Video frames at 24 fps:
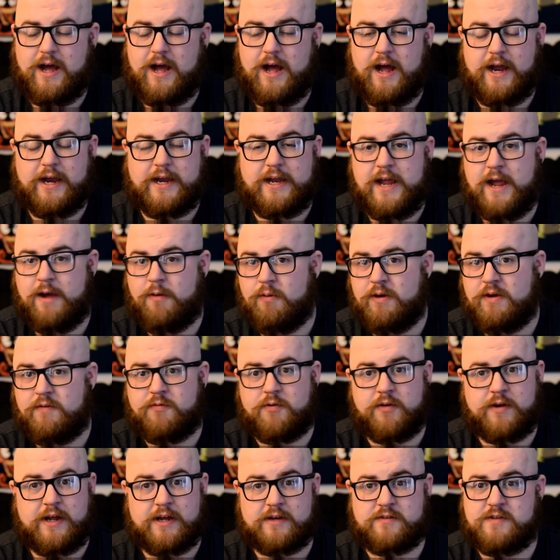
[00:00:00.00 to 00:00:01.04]
I can't wait for
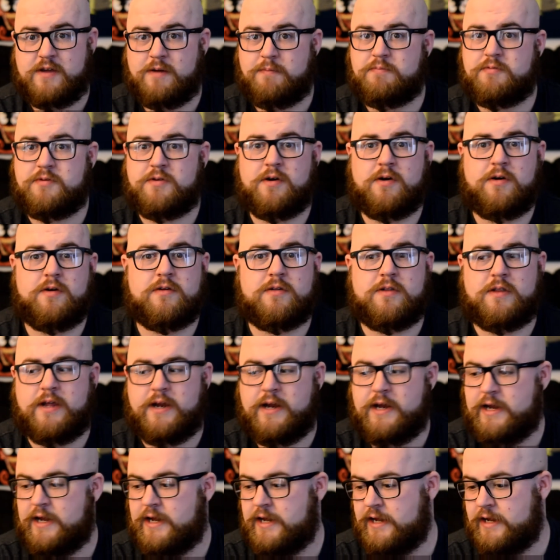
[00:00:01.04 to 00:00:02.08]
next episode.
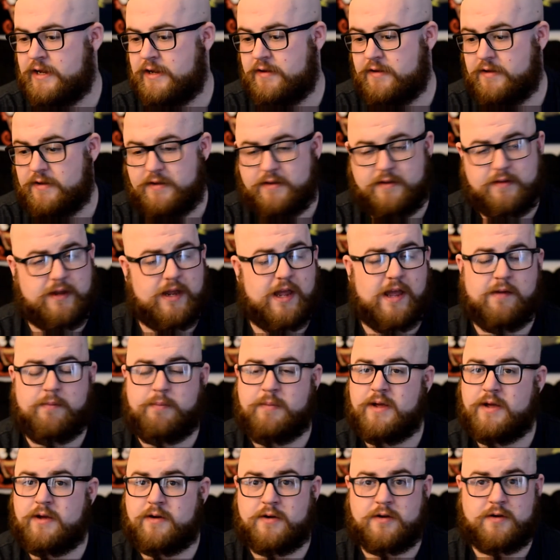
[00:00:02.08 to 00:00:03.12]
They gave
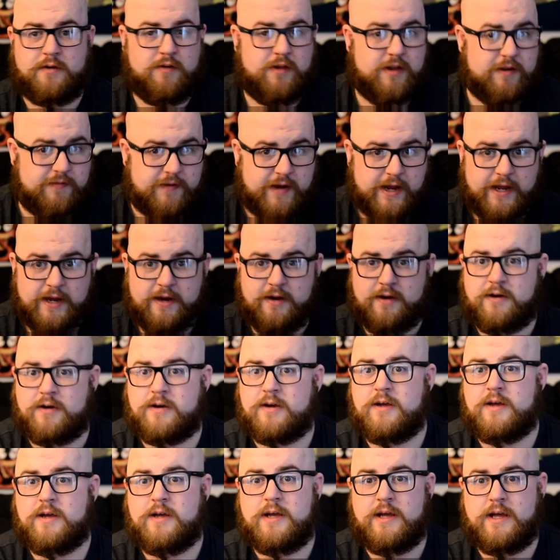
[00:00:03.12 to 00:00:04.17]
me a good cliffhanger.
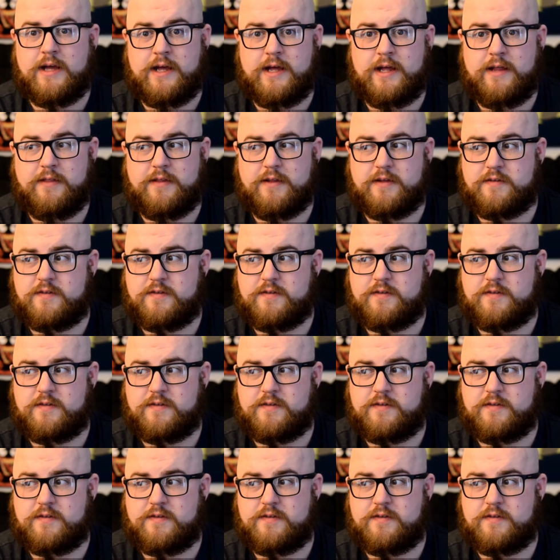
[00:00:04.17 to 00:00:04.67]
And this